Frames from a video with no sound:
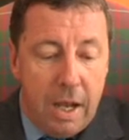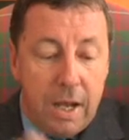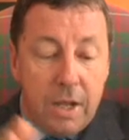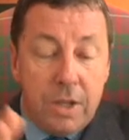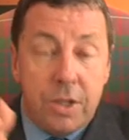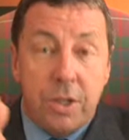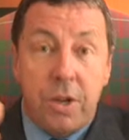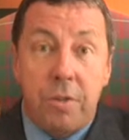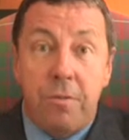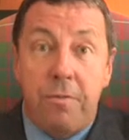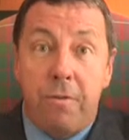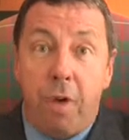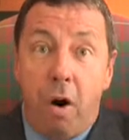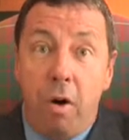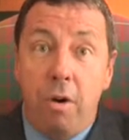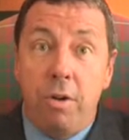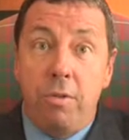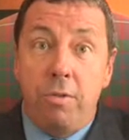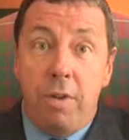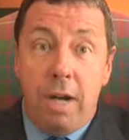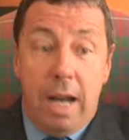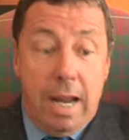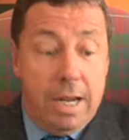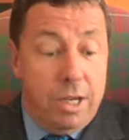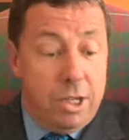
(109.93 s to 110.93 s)
So foreign
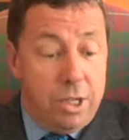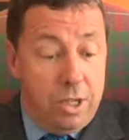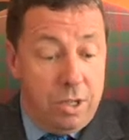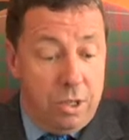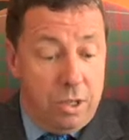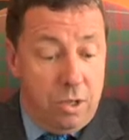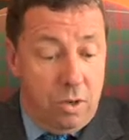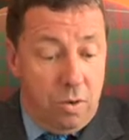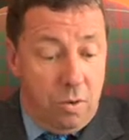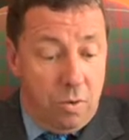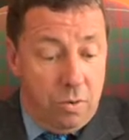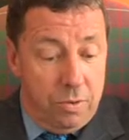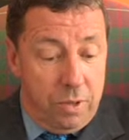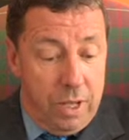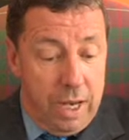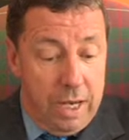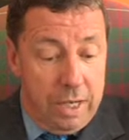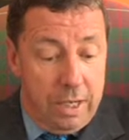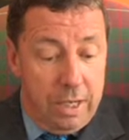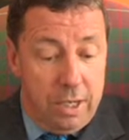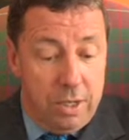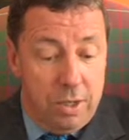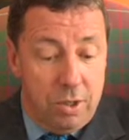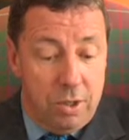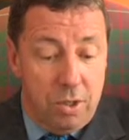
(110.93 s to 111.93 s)
relations law
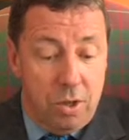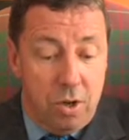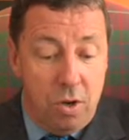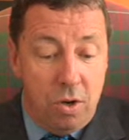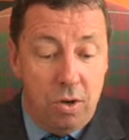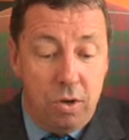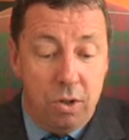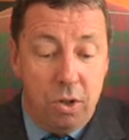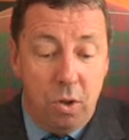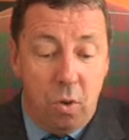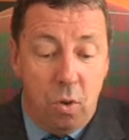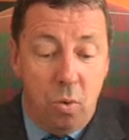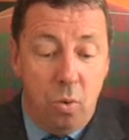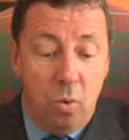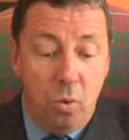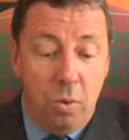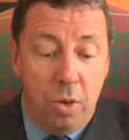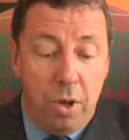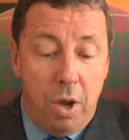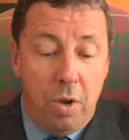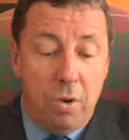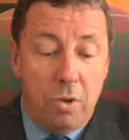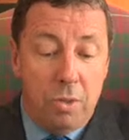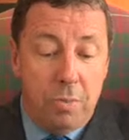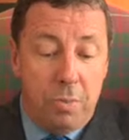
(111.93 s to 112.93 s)
then concerns all
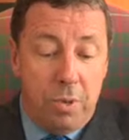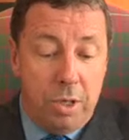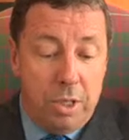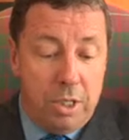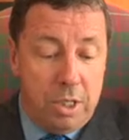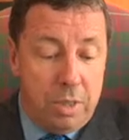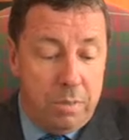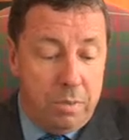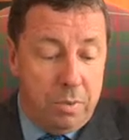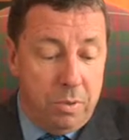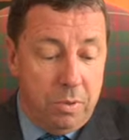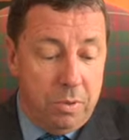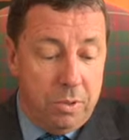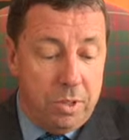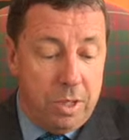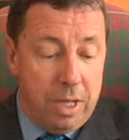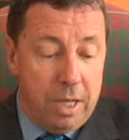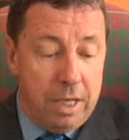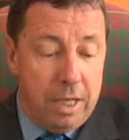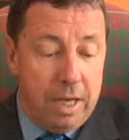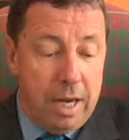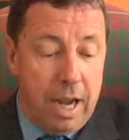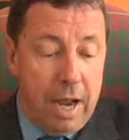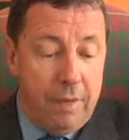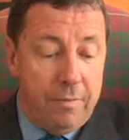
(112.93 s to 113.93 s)
those principles
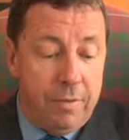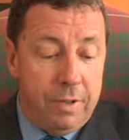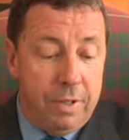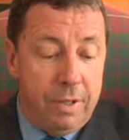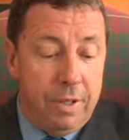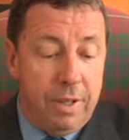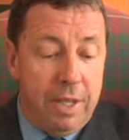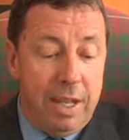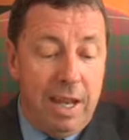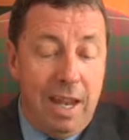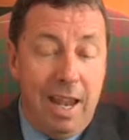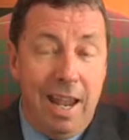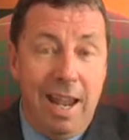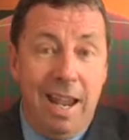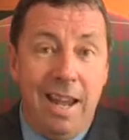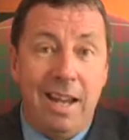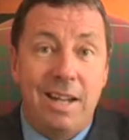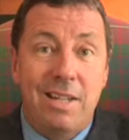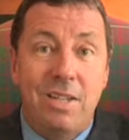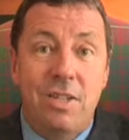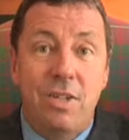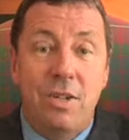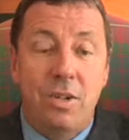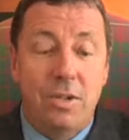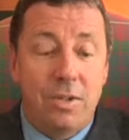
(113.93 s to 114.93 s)
that govern the
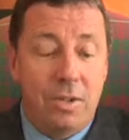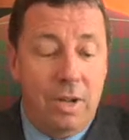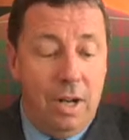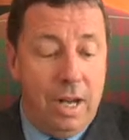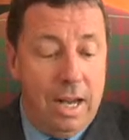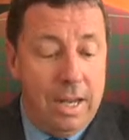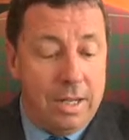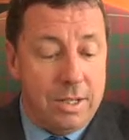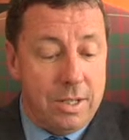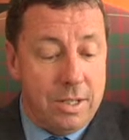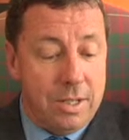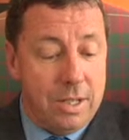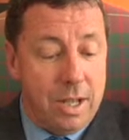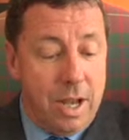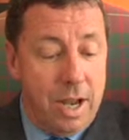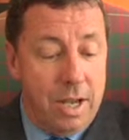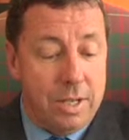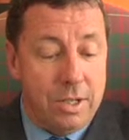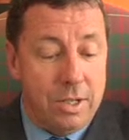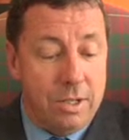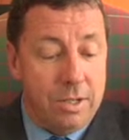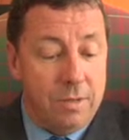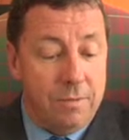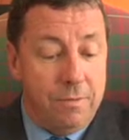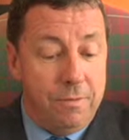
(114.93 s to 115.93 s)
external
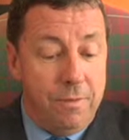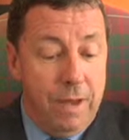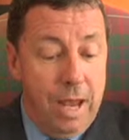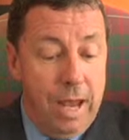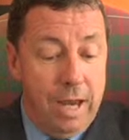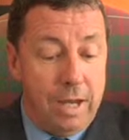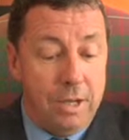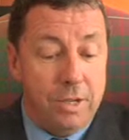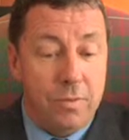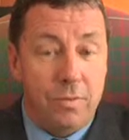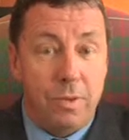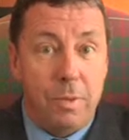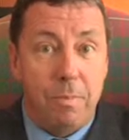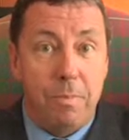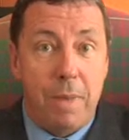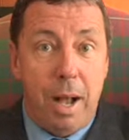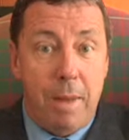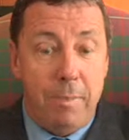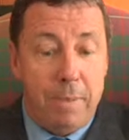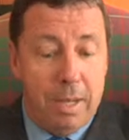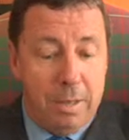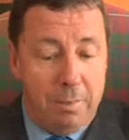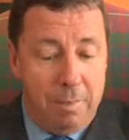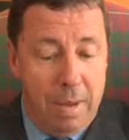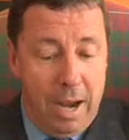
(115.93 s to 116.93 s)
exercise and effect of the
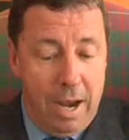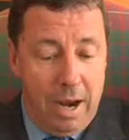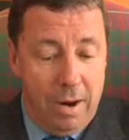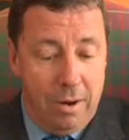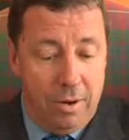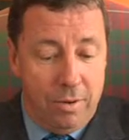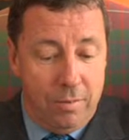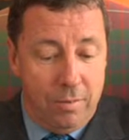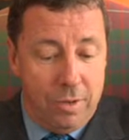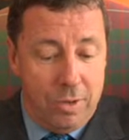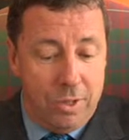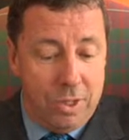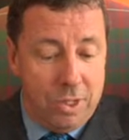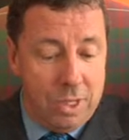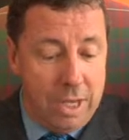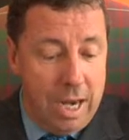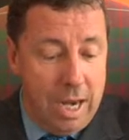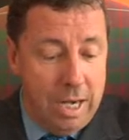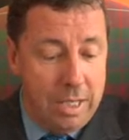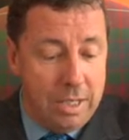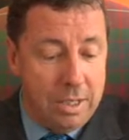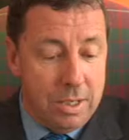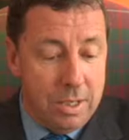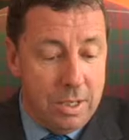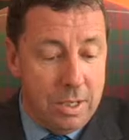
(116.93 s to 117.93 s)
public power of the
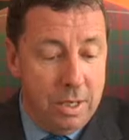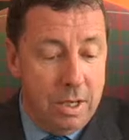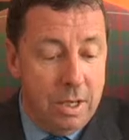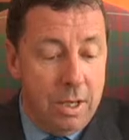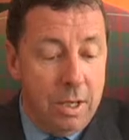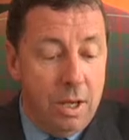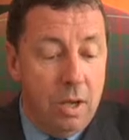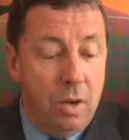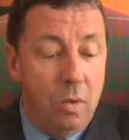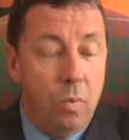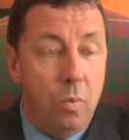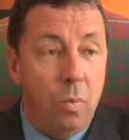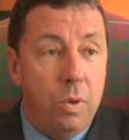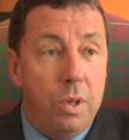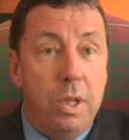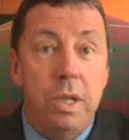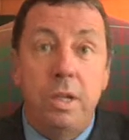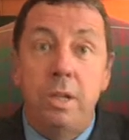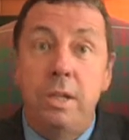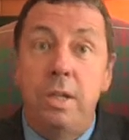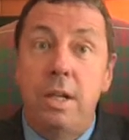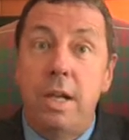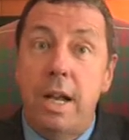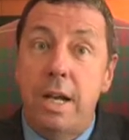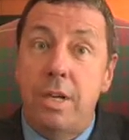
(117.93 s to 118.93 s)
state
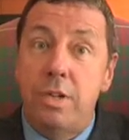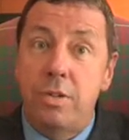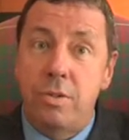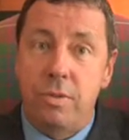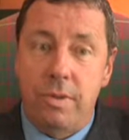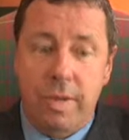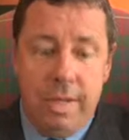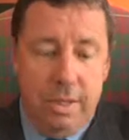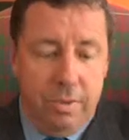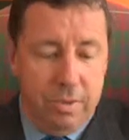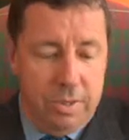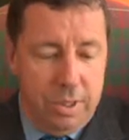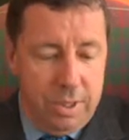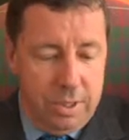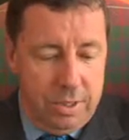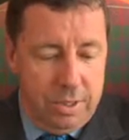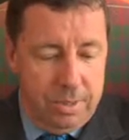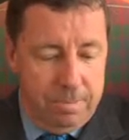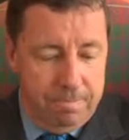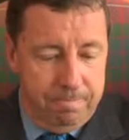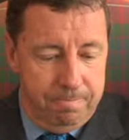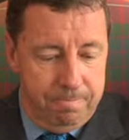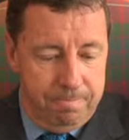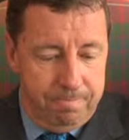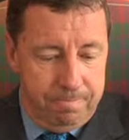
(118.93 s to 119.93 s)
within the national legal system.